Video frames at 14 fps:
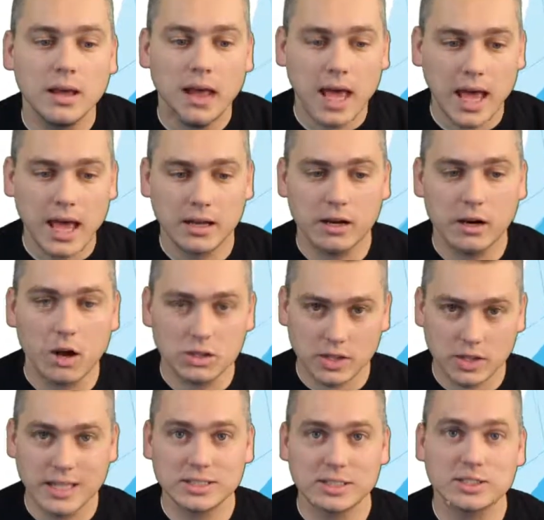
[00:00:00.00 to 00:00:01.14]
And it also
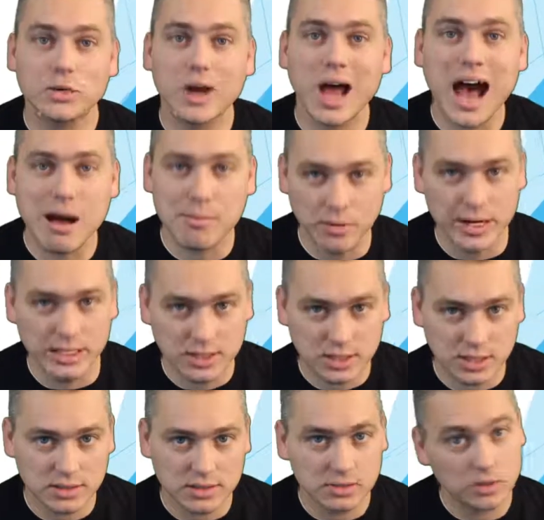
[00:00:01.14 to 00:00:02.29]
has its own operating
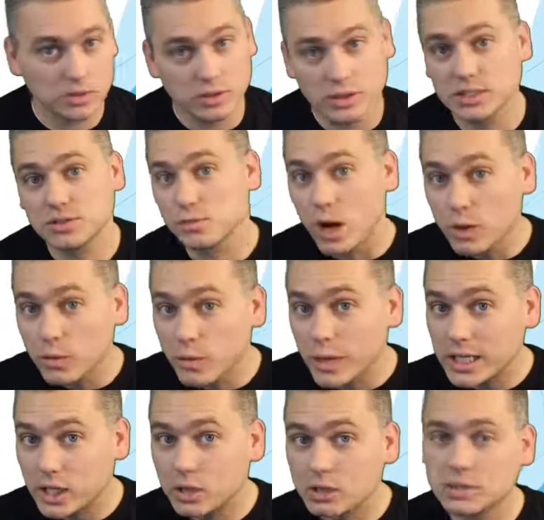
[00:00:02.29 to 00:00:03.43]
system. So it doesn't run
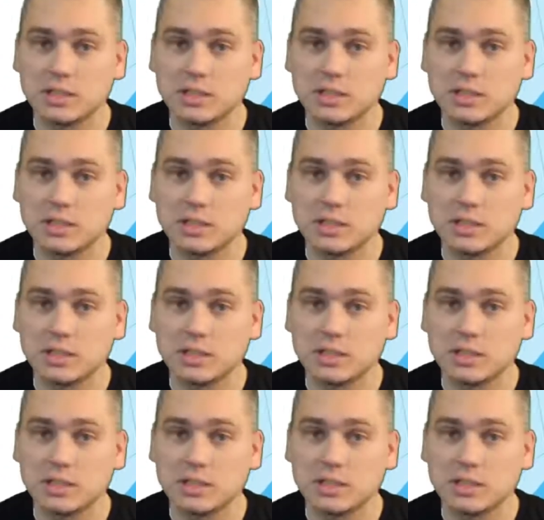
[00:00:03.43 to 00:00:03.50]
Windows.